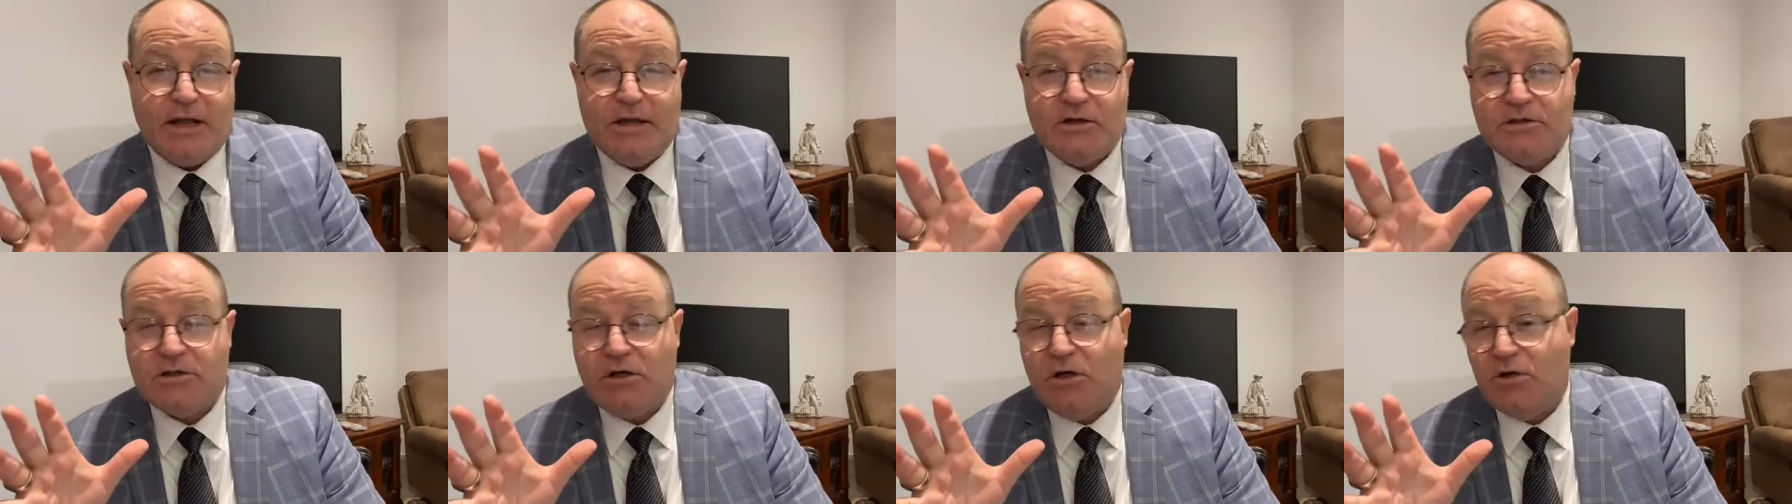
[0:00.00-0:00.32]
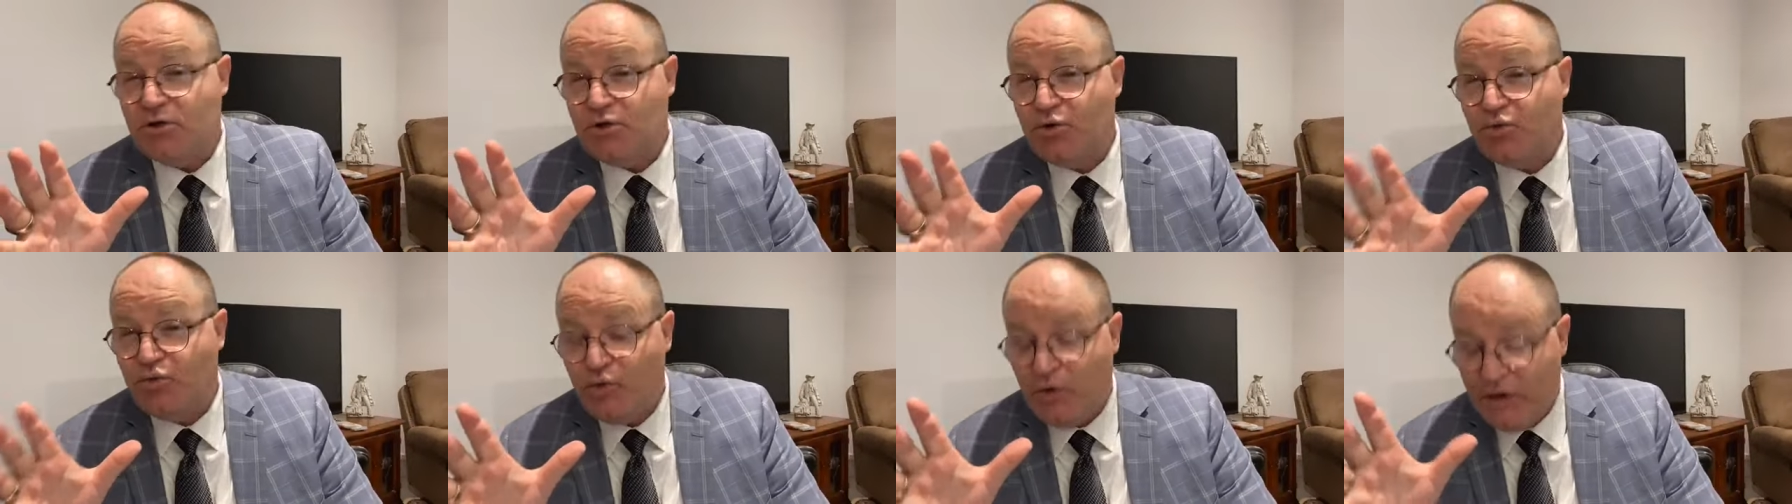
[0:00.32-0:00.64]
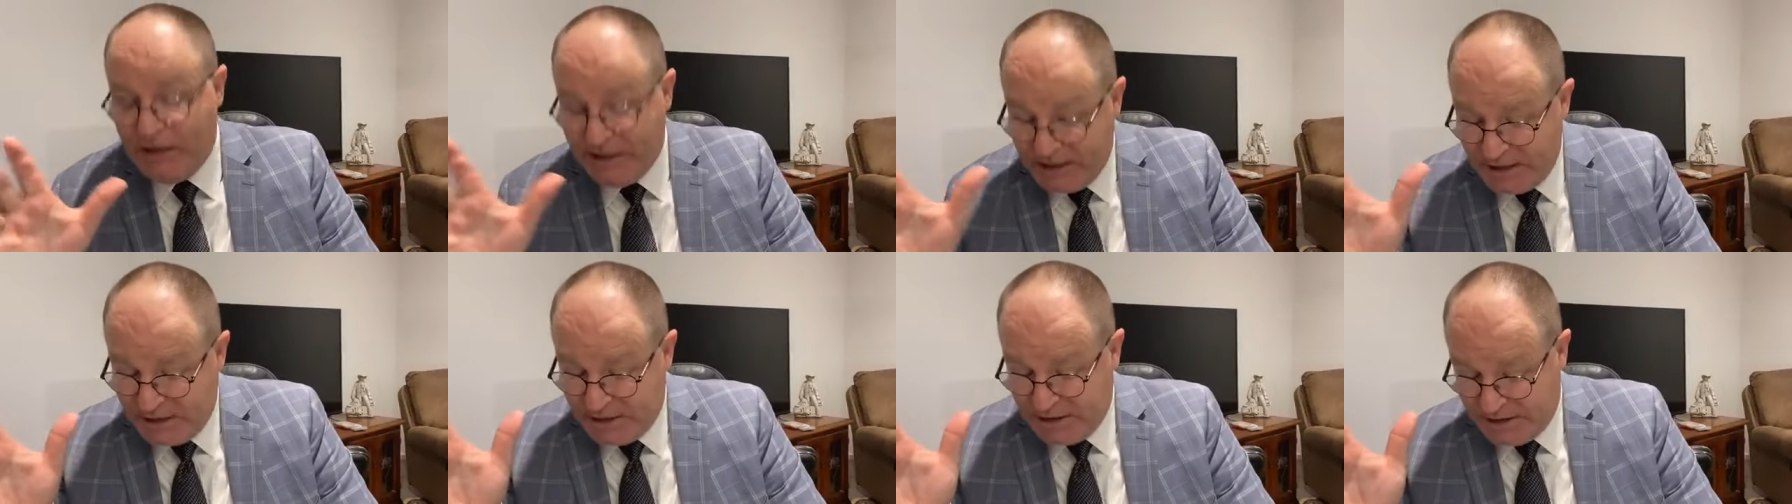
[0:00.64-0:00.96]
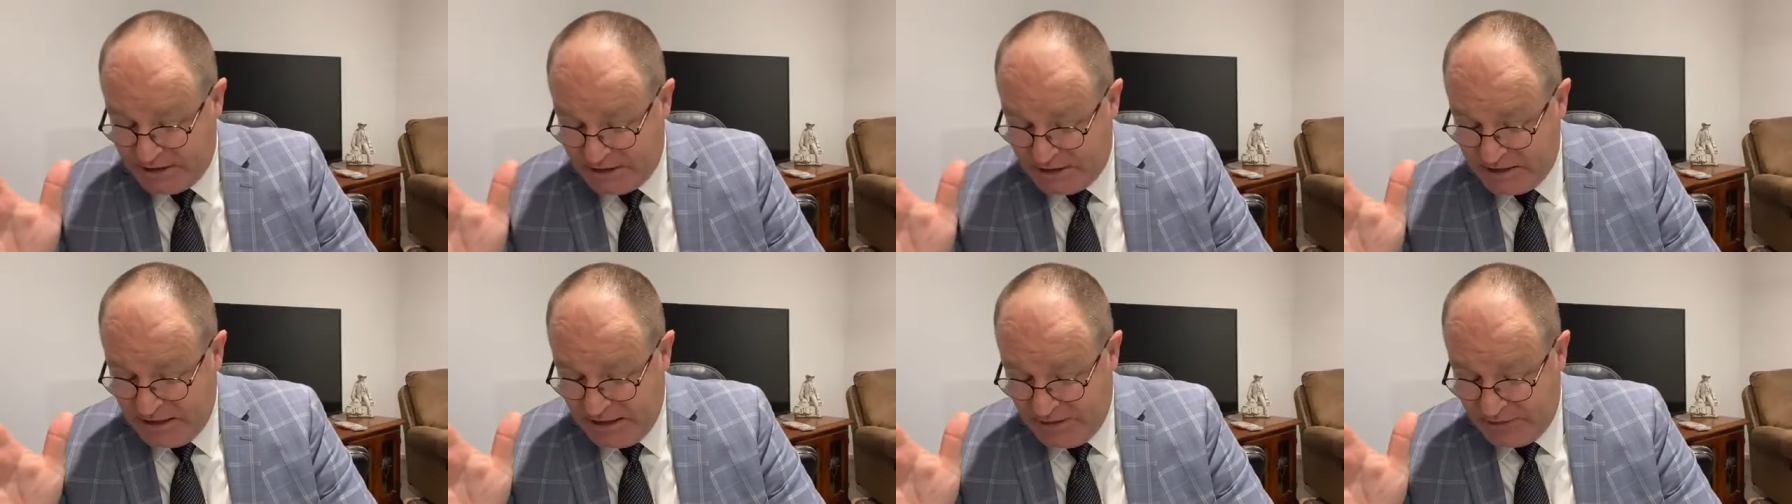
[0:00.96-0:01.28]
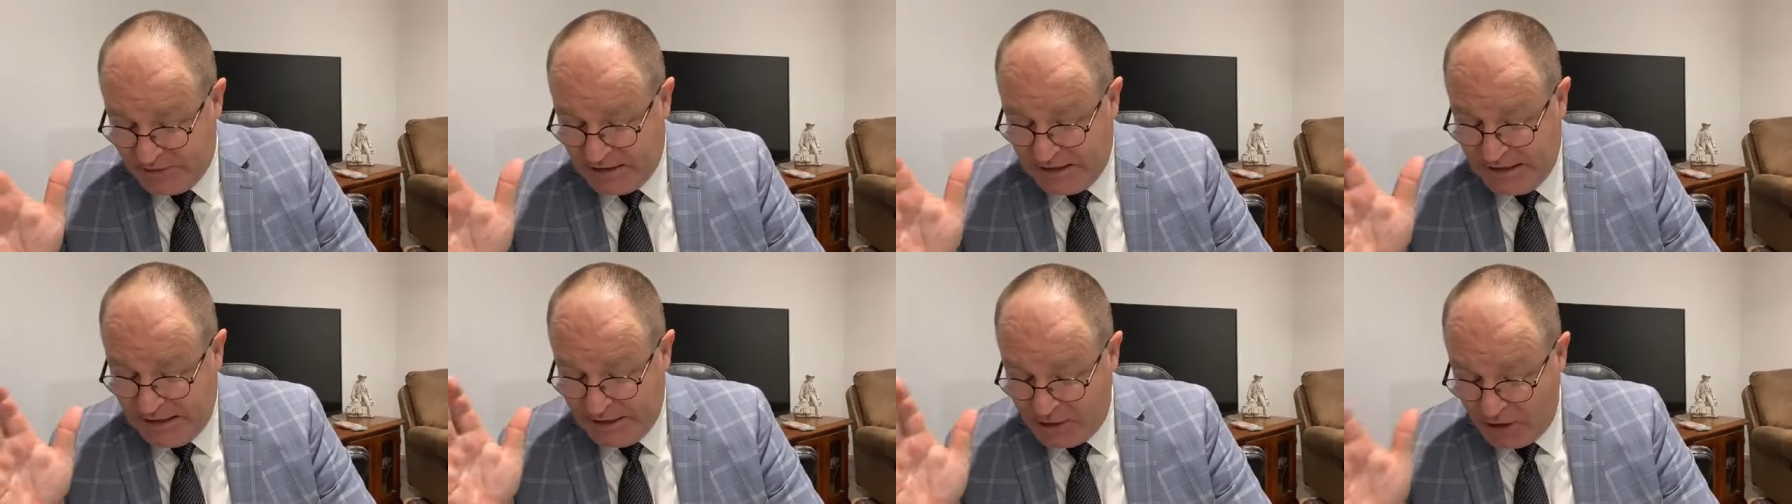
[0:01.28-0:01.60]
as I was reading this the
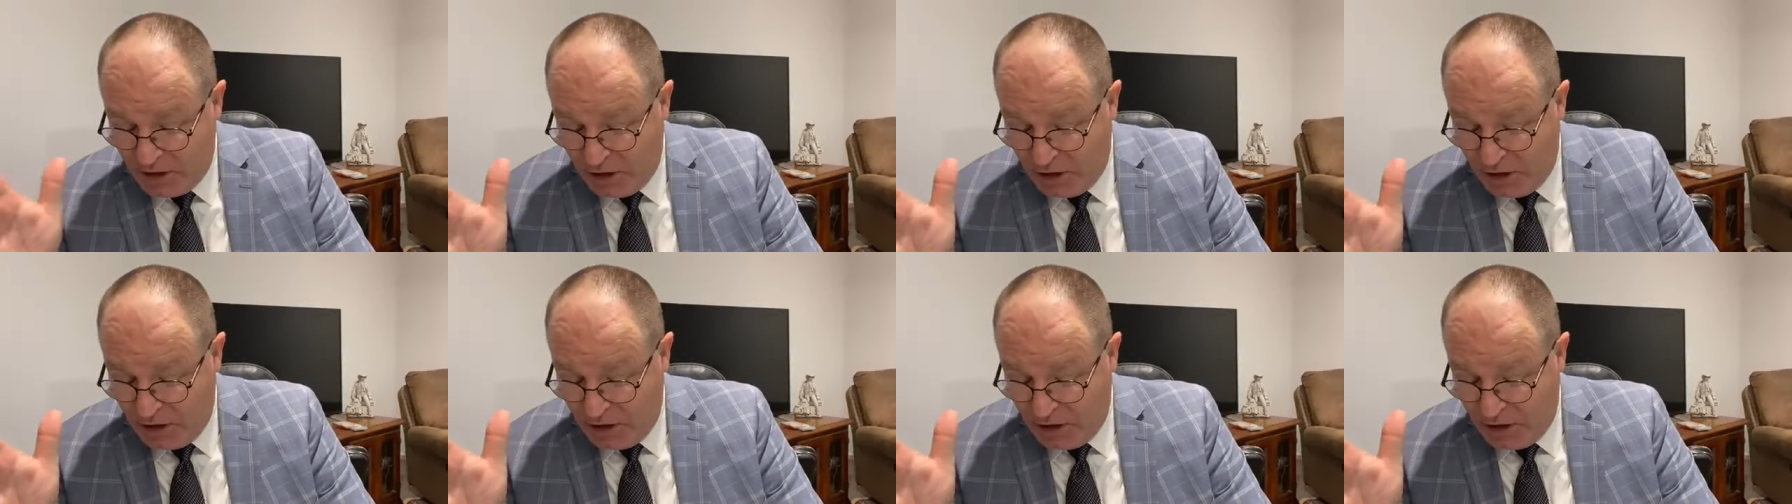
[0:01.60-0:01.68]
other day.